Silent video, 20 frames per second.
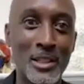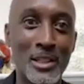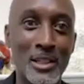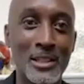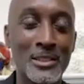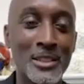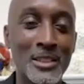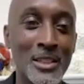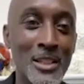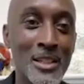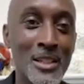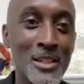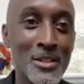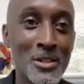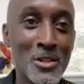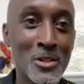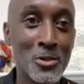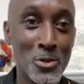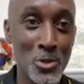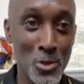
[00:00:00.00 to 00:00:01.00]
And
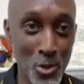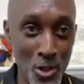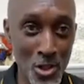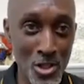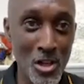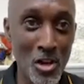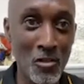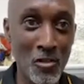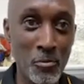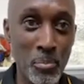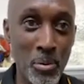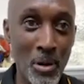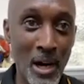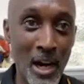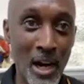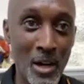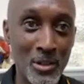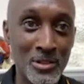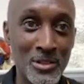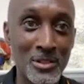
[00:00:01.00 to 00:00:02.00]
do yourself
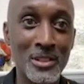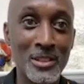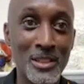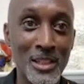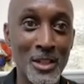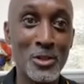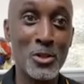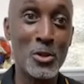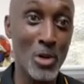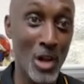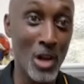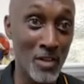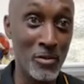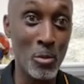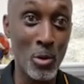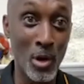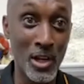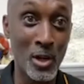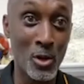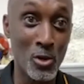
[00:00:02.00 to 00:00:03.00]
proud and do
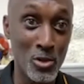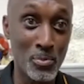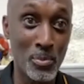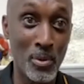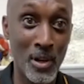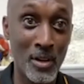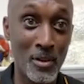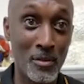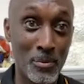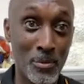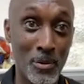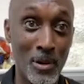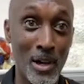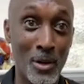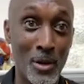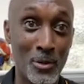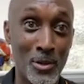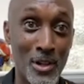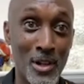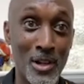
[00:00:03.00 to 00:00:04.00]
everyone else
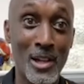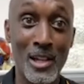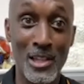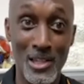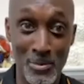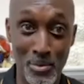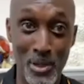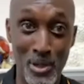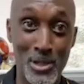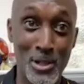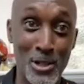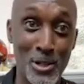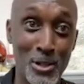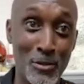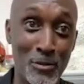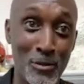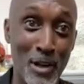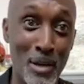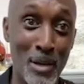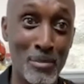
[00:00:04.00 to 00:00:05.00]
proud, especially your
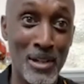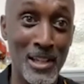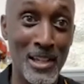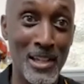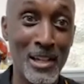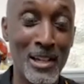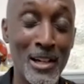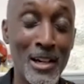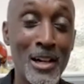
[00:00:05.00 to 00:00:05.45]
family.